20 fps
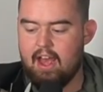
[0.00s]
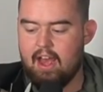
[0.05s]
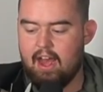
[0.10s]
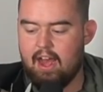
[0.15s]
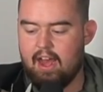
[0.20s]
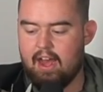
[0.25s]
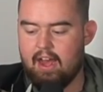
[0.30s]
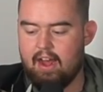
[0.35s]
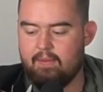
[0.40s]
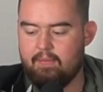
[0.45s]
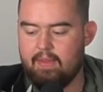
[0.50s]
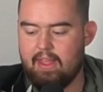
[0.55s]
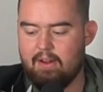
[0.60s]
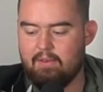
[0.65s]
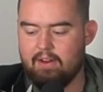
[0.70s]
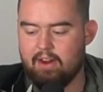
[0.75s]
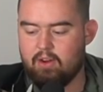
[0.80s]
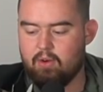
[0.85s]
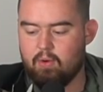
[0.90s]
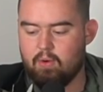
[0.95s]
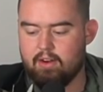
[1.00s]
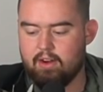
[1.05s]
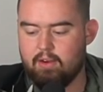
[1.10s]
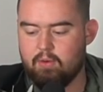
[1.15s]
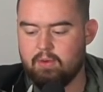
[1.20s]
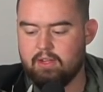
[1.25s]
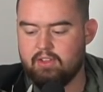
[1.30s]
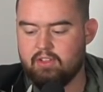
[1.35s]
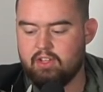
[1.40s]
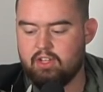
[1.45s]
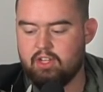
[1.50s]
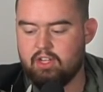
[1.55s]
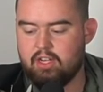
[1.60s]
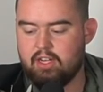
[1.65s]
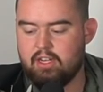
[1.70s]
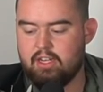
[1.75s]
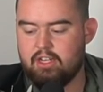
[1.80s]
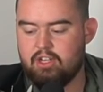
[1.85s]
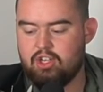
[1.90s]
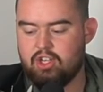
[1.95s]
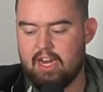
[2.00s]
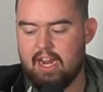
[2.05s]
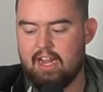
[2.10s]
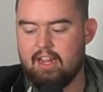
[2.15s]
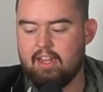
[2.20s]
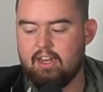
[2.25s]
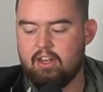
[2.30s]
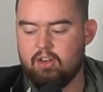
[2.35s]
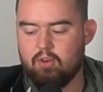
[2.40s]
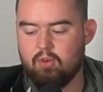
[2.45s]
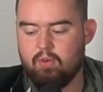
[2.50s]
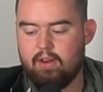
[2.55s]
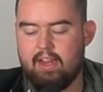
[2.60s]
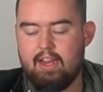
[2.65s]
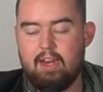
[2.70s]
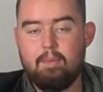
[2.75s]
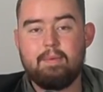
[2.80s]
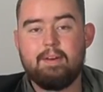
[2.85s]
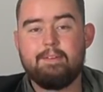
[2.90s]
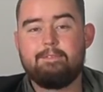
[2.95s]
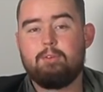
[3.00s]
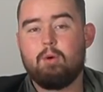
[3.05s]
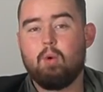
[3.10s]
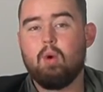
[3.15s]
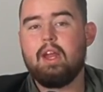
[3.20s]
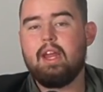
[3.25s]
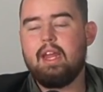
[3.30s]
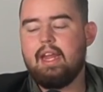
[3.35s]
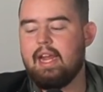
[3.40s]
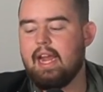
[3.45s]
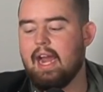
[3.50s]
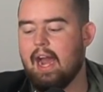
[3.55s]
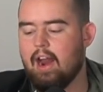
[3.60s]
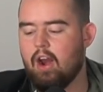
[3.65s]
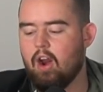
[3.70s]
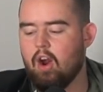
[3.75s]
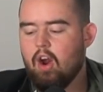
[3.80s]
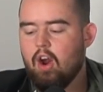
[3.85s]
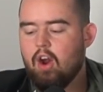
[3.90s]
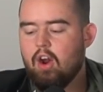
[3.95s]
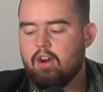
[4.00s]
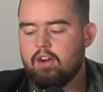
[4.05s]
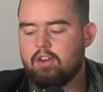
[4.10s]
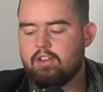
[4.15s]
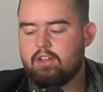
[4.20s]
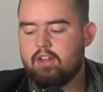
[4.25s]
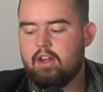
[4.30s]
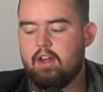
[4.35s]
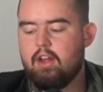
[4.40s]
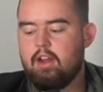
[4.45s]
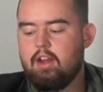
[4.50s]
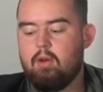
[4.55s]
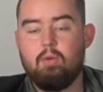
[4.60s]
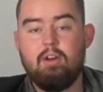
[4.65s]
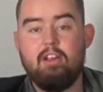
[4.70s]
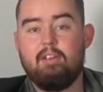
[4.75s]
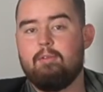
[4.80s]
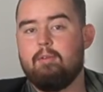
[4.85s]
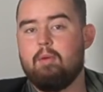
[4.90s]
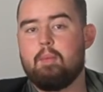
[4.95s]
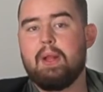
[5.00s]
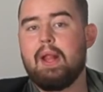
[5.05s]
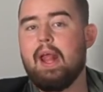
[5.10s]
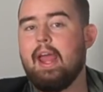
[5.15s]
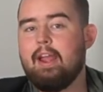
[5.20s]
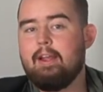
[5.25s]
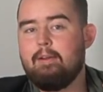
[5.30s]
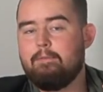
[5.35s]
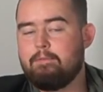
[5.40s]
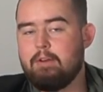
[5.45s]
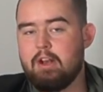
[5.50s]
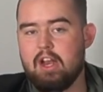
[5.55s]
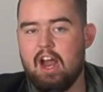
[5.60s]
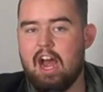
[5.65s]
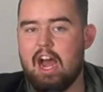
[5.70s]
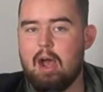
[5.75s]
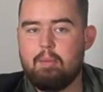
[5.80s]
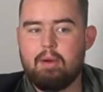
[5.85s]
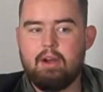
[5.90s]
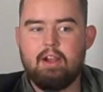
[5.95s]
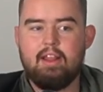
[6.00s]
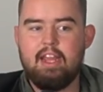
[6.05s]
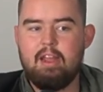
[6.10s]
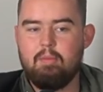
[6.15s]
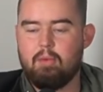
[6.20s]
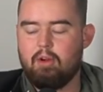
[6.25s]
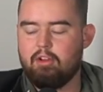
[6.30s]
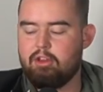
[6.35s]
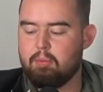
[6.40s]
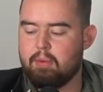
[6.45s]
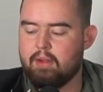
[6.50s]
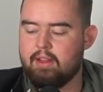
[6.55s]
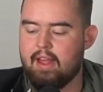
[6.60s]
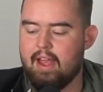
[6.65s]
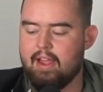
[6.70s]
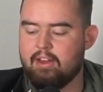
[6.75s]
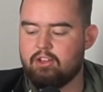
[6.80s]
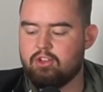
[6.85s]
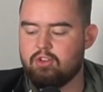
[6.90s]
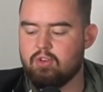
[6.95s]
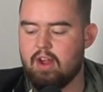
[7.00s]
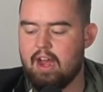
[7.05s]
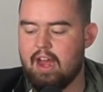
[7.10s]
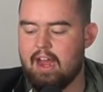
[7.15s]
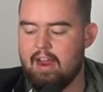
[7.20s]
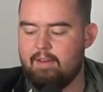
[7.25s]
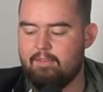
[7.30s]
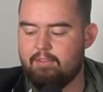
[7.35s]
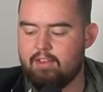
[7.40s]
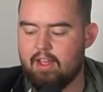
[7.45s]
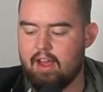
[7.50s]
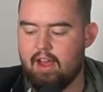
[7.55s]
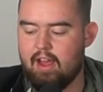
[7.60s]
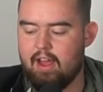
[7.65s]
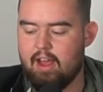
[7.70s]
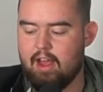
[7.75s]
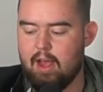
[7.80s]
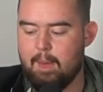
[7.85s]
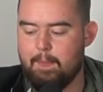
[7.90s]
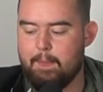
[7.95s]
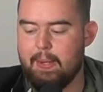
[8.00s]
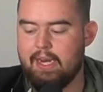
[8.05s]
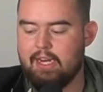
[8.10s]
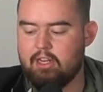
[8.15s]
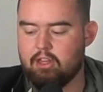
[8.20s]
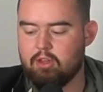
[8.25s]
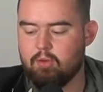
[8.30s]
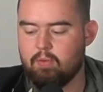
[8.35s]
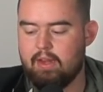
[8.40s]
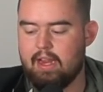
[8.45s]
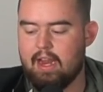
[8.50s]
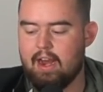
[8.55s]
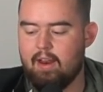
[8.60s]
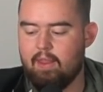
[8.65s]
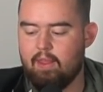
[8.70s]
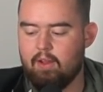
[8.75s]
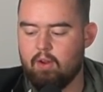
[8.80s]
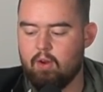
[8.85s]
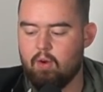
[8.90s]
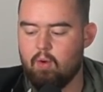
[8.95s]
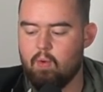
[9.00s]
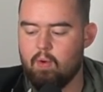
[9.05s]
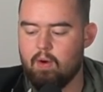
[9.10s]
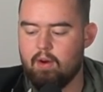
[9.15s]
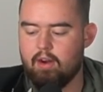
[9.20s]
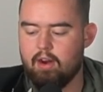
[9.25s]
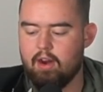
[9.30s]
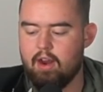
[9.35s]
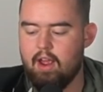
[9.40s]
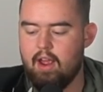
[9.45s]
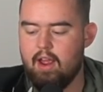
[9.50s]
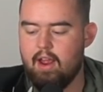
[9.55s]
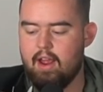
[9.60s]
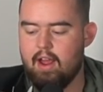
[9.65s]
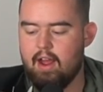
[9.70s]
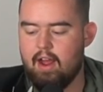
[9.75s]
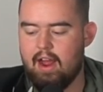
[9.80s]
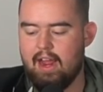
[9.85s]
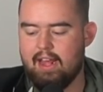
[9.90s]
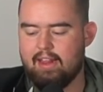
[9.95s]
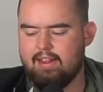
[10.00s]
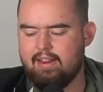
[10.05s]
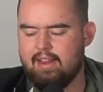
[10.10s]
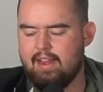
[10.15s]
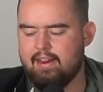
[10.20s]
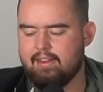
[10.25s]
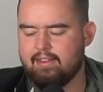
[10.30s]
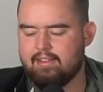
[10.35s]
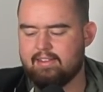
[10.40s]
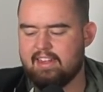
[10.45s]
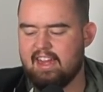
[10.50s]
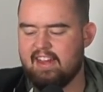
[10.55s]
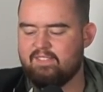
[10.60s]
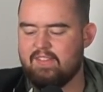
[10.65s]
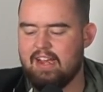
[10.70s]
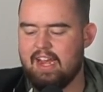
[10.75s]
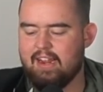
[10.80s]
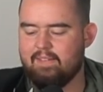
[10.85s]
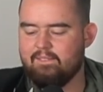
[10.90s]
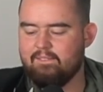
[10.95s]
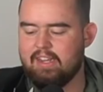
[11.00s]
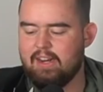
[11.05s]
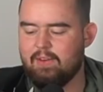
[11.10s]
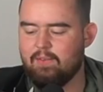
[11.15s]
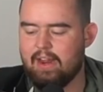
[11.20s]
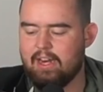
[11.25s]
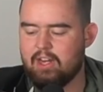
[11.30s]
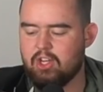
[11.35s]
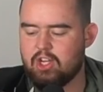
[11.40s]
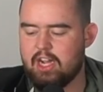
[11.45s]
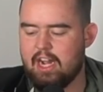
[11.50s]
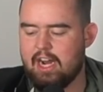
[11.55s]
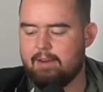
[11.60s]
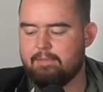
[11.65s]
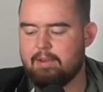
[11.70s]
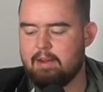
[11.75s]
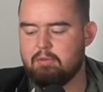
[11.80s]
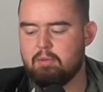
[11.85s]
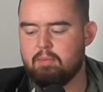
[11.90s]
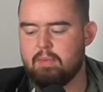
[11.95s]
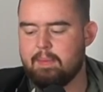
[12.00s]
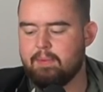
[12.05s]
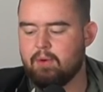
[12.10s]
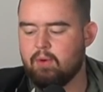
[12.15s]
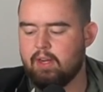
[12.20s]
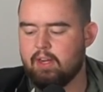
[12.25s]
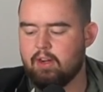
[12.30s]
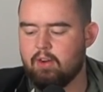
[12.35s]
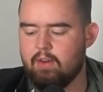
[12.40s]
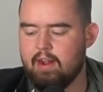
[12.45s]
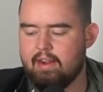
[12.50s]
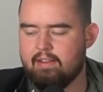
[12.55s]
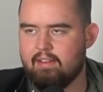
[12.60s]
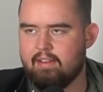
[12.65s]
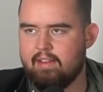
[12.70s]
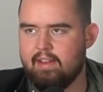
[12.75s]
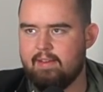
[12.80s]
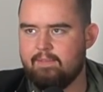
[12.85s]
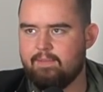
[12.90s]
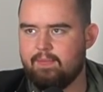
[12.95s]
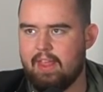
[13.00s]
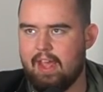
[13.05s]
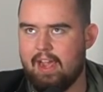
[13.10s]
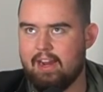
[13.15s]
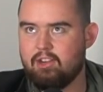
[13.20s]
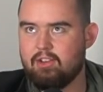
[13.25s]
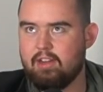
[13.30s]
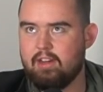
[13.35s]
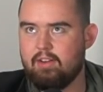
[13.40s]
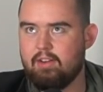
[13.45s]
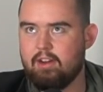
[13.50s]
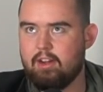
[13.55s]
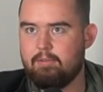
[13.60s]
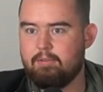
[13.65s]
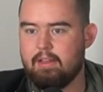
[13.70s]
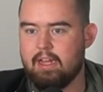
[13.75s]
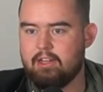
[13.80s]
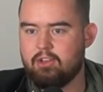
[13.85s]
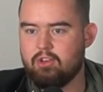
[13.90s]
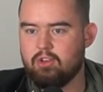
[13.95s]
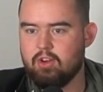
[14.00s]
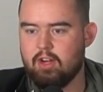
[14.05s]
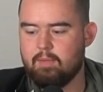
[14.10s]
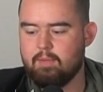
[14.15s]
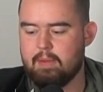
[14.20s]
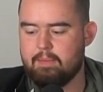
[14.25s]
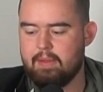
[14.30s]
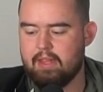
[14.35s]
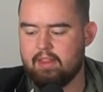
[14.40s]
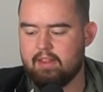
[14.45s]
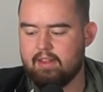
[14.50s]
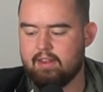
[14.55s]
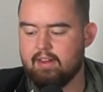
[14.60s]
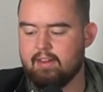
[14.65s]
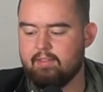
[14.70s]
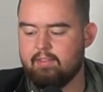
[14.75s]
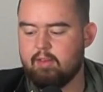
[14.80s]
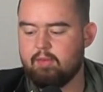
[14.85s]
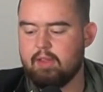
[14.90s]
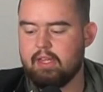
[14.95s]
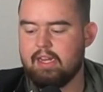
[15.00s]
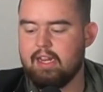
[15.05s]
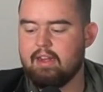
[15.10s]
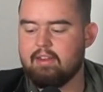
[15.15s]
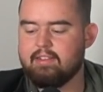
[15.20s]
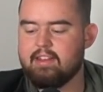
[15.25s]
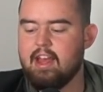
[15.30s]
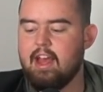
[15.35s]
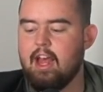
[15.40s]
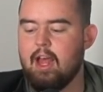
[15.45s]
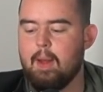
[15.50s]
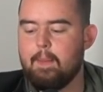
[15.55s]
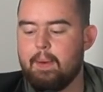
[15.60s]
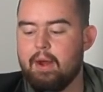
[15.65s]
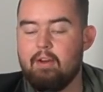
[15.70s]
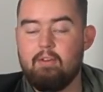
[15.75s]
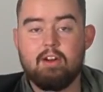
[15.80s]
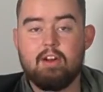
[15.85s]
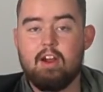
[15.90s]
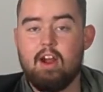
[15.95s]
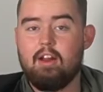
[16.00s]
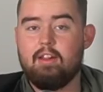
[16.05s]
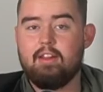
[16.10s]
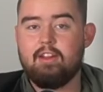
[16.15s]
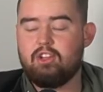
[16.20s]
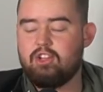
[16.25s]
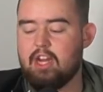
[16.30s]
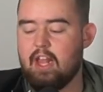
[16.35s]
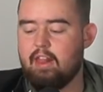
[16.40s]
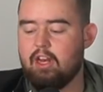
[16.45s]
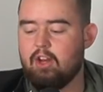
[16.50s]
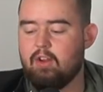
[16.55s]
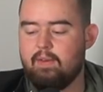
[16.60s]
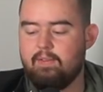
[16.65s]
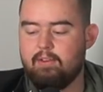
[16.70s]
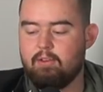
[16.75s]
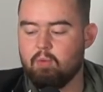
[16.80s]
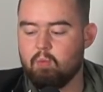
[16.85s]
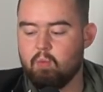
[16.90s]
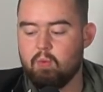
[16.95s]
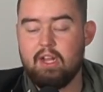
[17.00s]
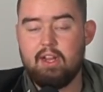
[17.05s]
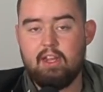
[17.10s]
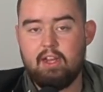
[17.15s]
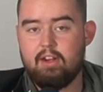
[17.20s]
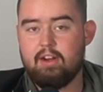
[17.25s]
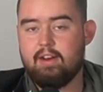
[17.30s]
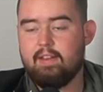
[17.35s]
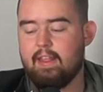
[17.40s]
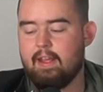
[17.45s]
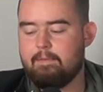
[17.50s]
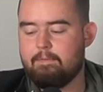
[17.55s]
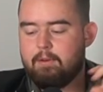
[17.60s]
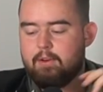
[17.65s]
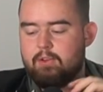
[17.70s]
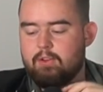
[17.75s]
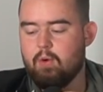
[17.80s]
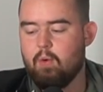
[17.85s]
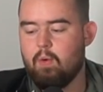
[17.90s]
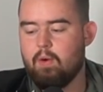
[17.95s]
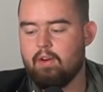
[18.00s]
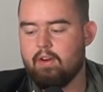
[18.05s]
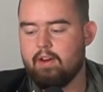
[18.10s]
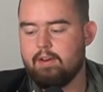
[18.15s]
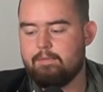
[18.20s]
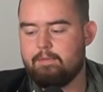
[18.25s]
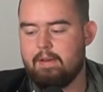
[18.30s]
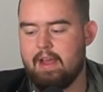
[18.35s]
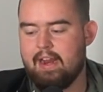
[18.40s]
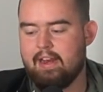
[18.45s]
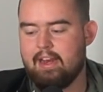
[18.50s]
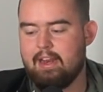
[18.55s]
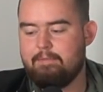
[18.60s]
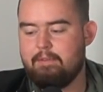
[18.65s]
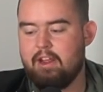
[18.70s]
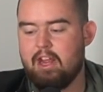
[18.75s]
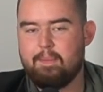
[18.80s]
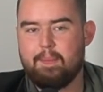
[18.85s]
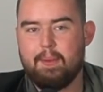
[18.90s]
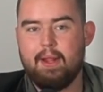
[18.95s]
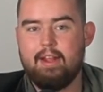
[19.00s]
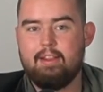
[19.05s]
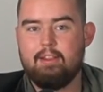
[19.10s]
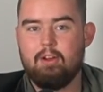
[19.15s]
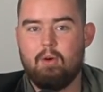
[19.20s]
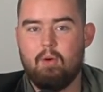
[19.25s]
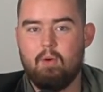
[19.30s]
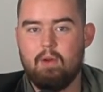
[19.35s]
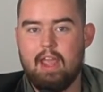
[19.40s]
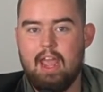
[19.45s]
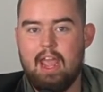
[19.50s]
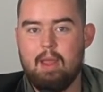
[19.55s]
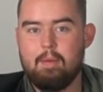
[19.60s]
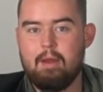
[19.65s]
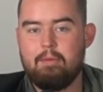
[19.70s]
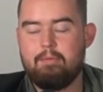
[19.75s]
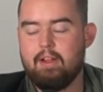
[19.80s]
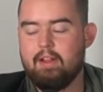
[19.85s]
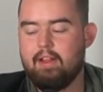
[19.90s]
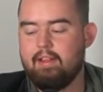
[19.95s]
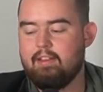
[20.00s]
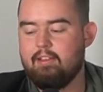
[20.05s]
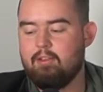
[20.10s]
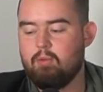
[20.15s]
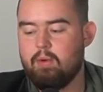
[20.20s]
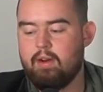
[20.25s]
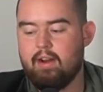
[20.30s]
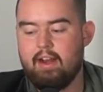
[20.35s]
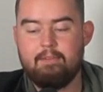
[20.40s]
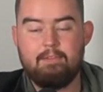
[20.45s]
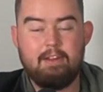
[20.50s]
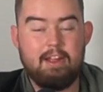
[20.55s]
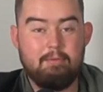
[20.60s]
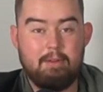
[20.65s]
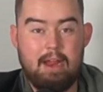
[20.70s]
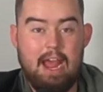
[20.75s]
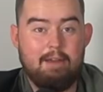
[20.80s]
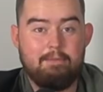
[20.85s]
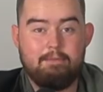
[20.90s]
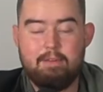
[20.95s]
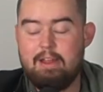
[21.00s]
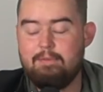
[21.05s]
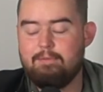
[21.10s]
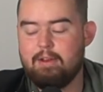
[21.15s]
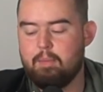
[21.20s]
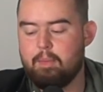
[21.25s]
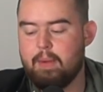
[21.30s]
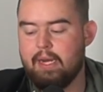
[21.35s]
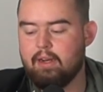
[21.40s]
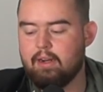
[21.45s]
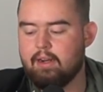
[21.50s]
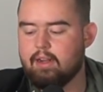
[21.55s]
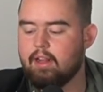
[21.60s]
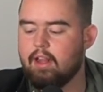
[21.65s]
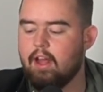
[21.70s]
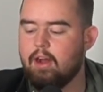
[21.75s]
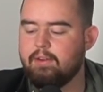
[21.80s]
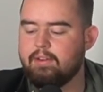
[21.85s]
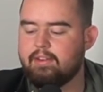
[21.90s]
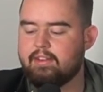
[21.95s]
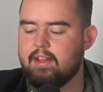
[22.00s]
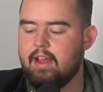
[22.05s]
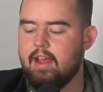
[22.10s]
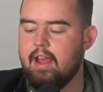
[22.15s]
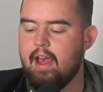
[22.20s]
Eric Gordon was good. Jalen Green, before he got hurt, was playing phenomenally. Multiple nice drives, a big three out of the corner. I think he hit a step-back mid-range shot, if I'm remembering correctly. I actually don't know if that's true. I might be thinking of something else. But regardless, Jalen Green was really good in that first quarter. In fact, if he had played the whole game, I feel like this wouldn't even been close.